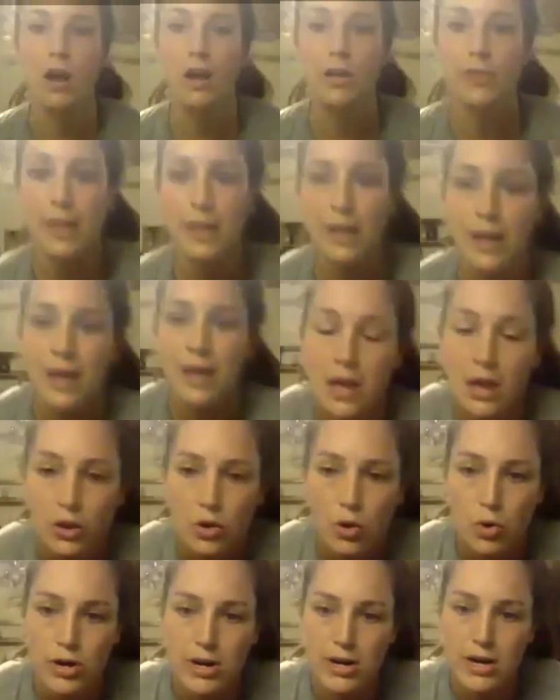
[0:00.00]
on the
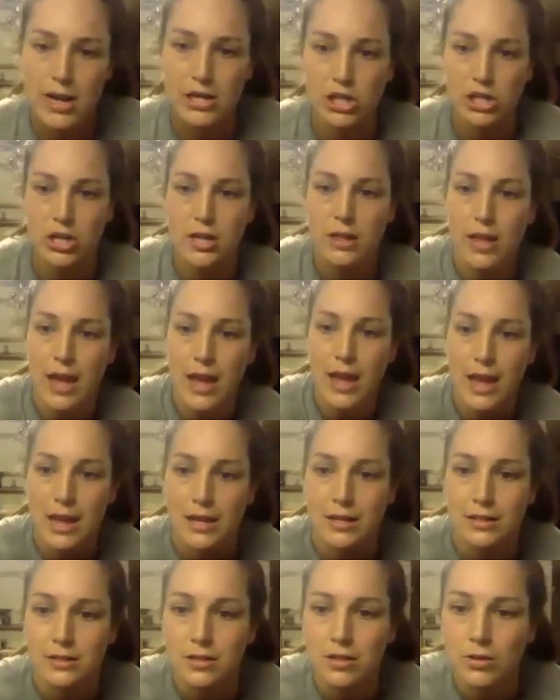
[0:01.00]
coordination of the
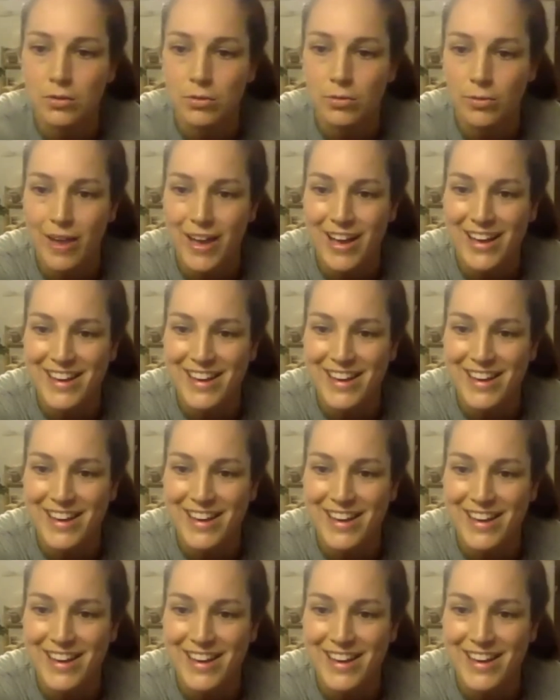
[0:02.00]
hands. Ready?
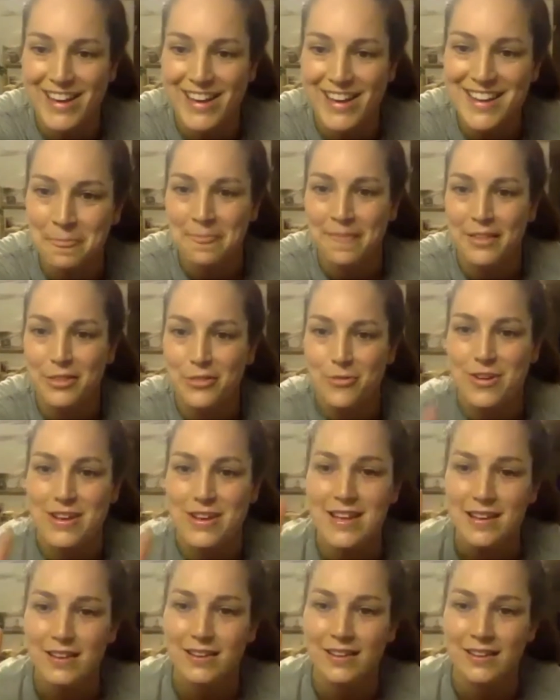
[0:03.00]

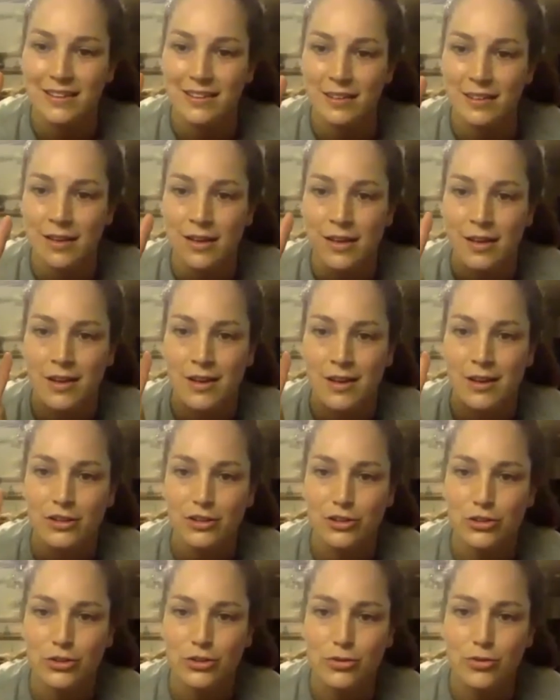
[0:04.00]
Three,
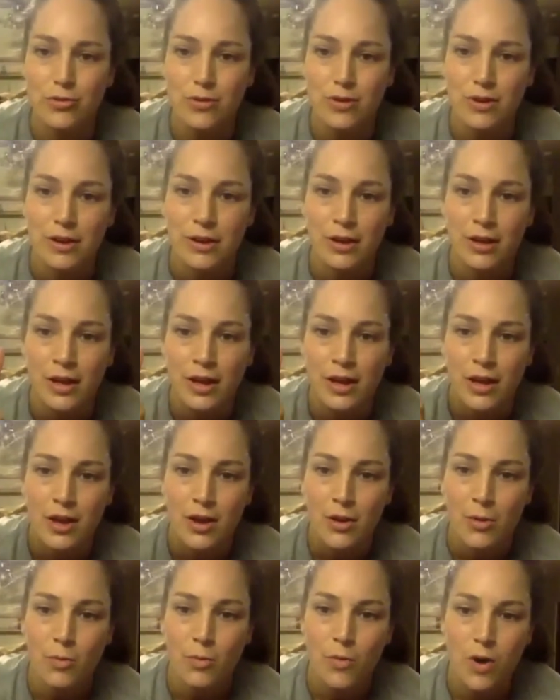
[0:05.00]
two,
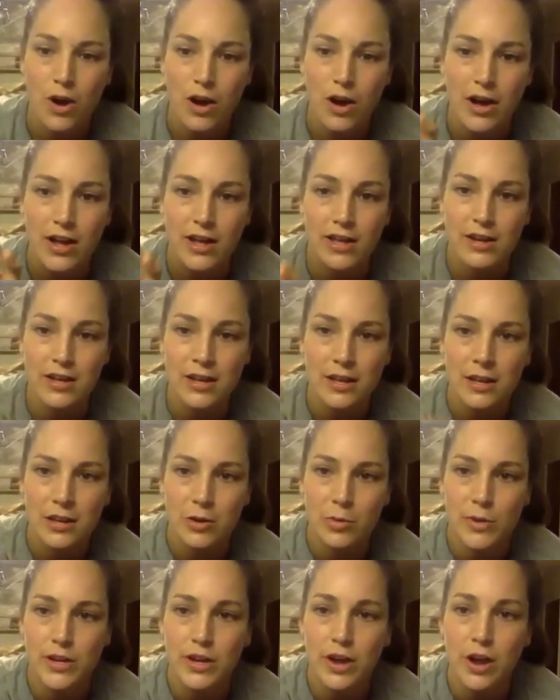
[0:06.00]
one. Here
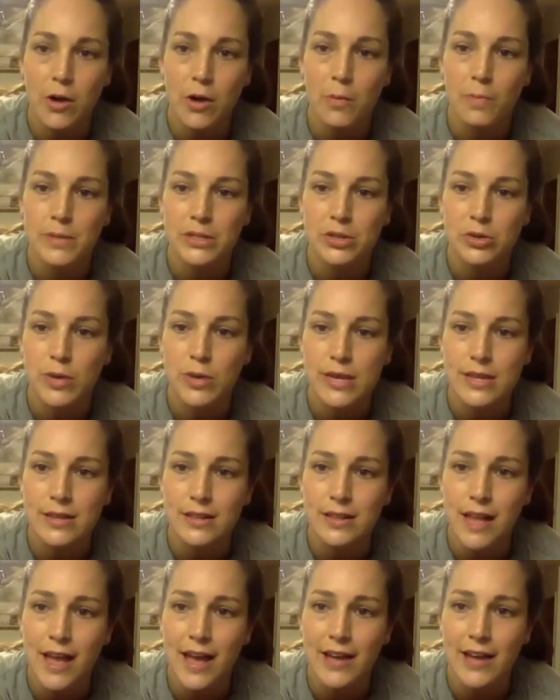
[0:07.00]
we go. Between the
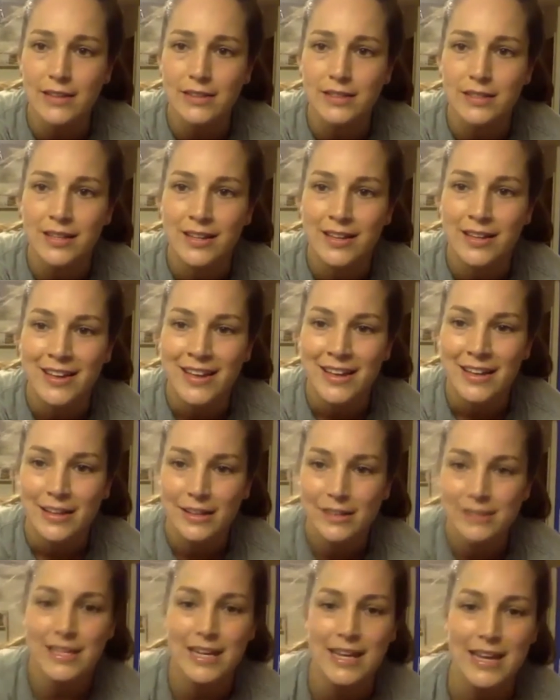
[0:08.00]
legs.
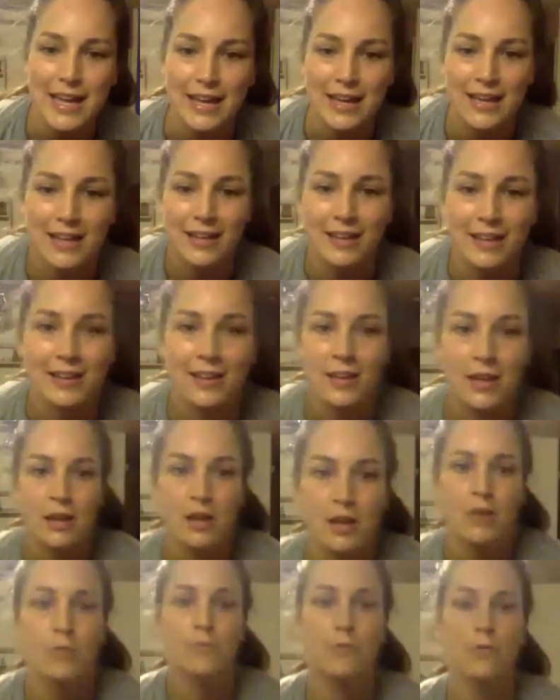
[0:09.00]
Let's get it.
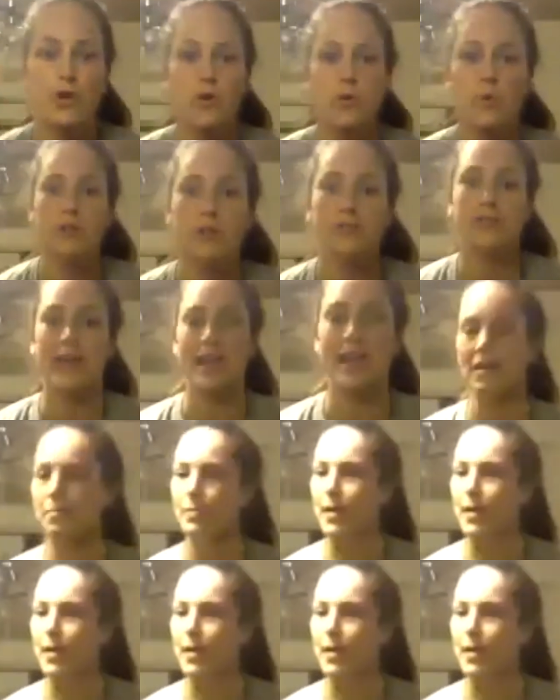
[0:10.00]
Forwards and